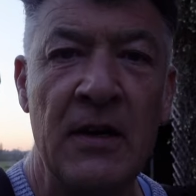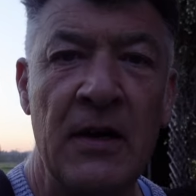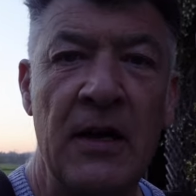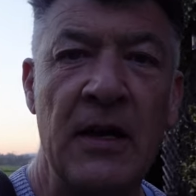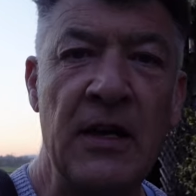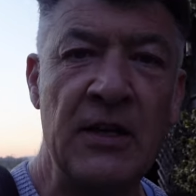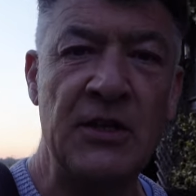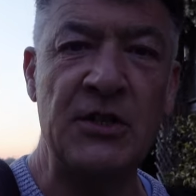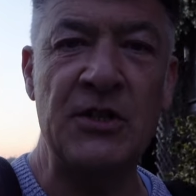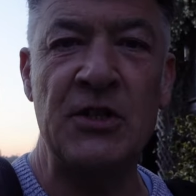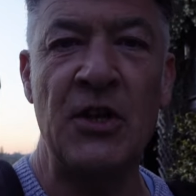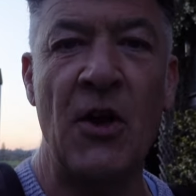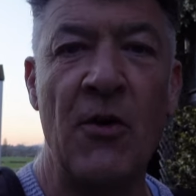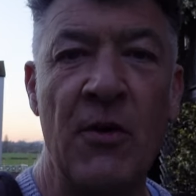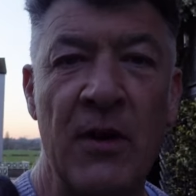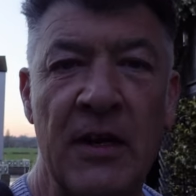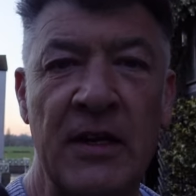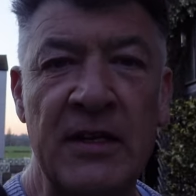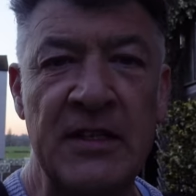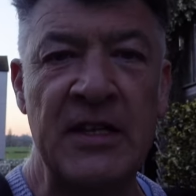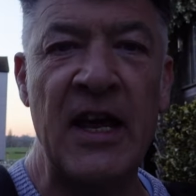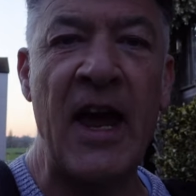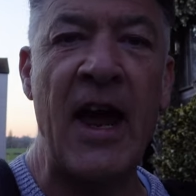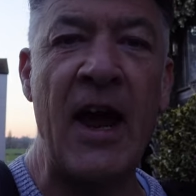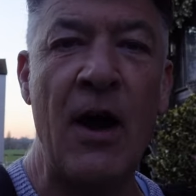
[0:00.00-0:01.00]

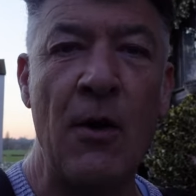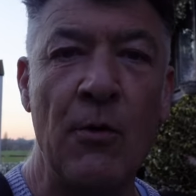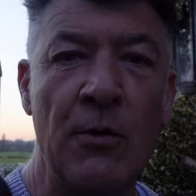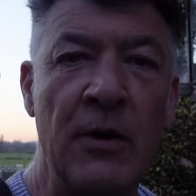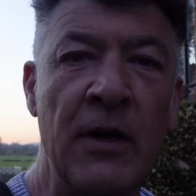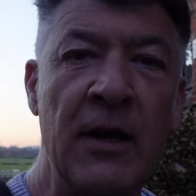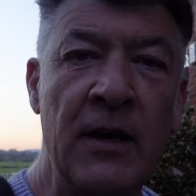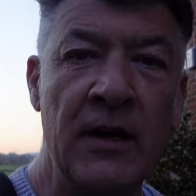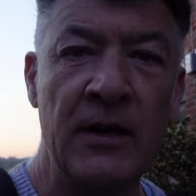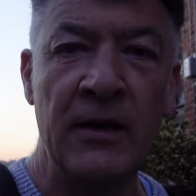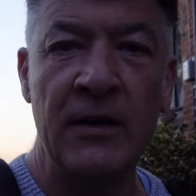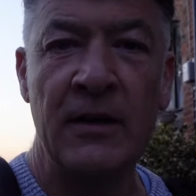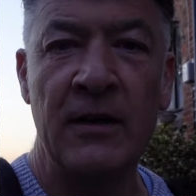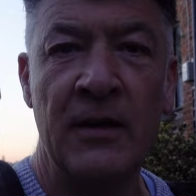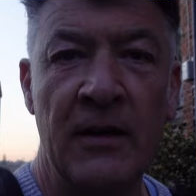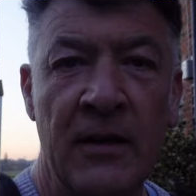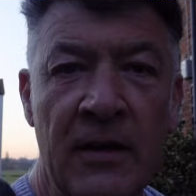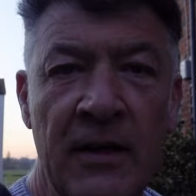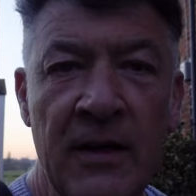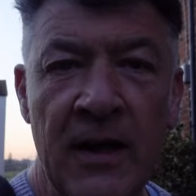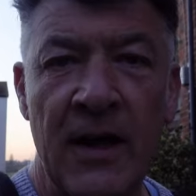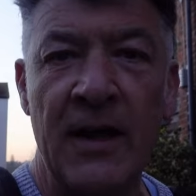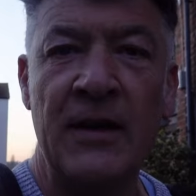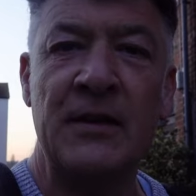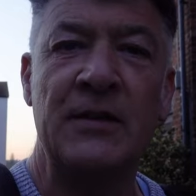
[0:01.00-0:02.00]
historic town
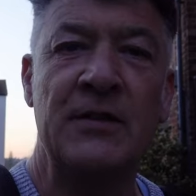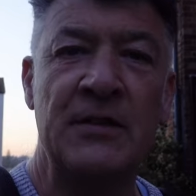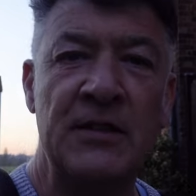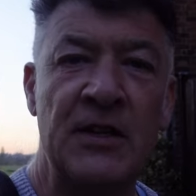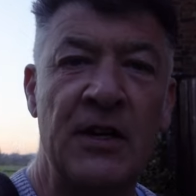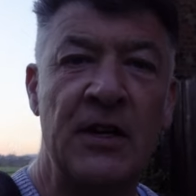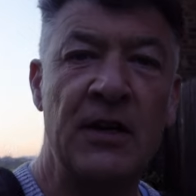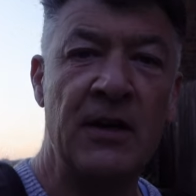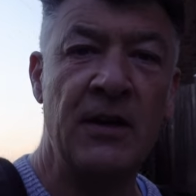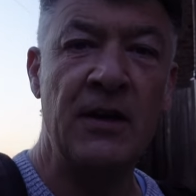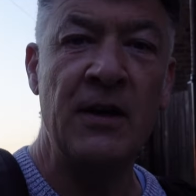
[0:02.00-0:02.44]
and